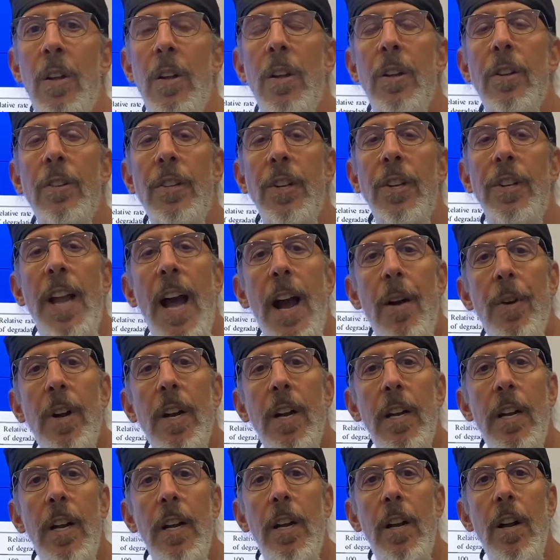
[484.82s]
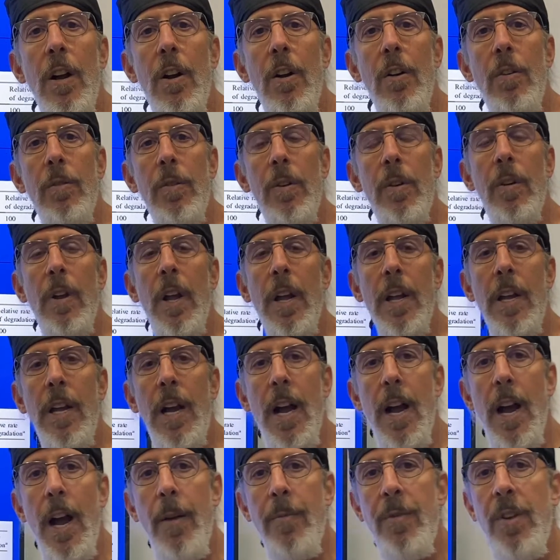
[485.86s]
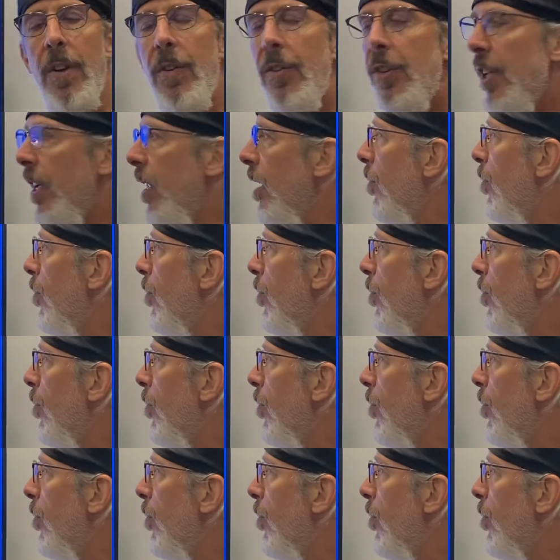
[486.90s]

So now we're going to go um, using